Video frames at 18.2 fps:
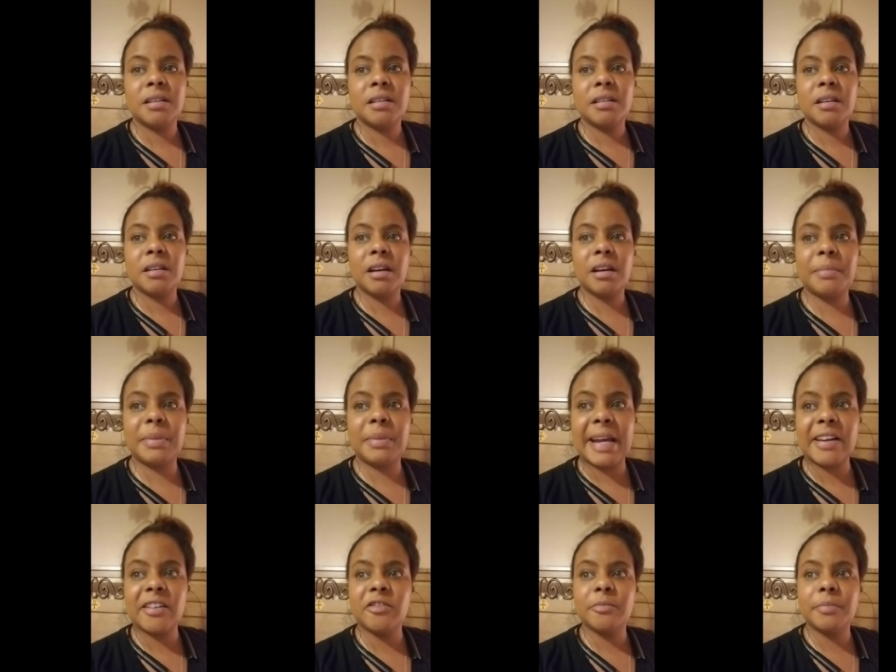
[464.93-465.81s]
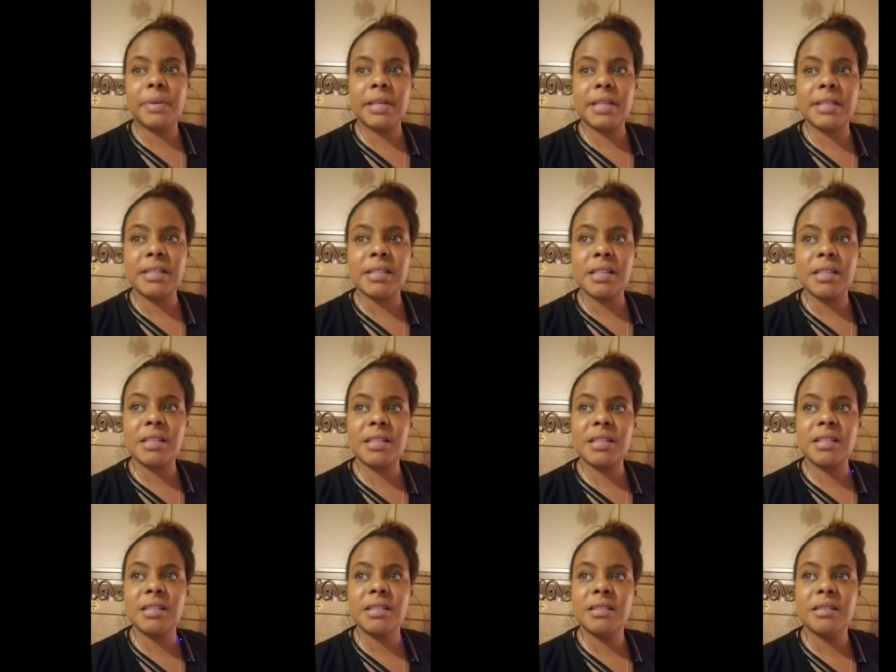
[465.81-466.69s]
a black-owned
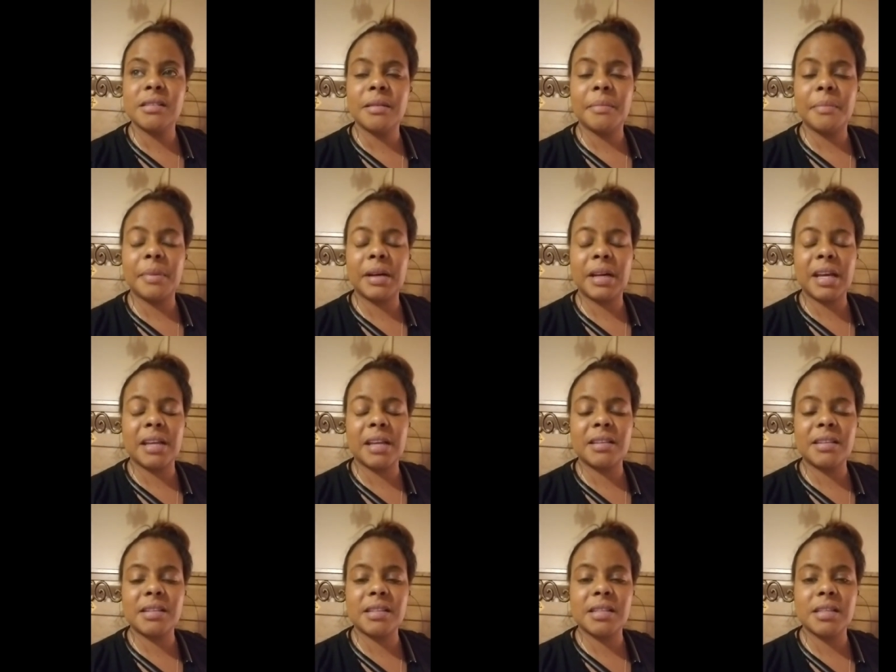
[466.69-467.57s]
business, blessed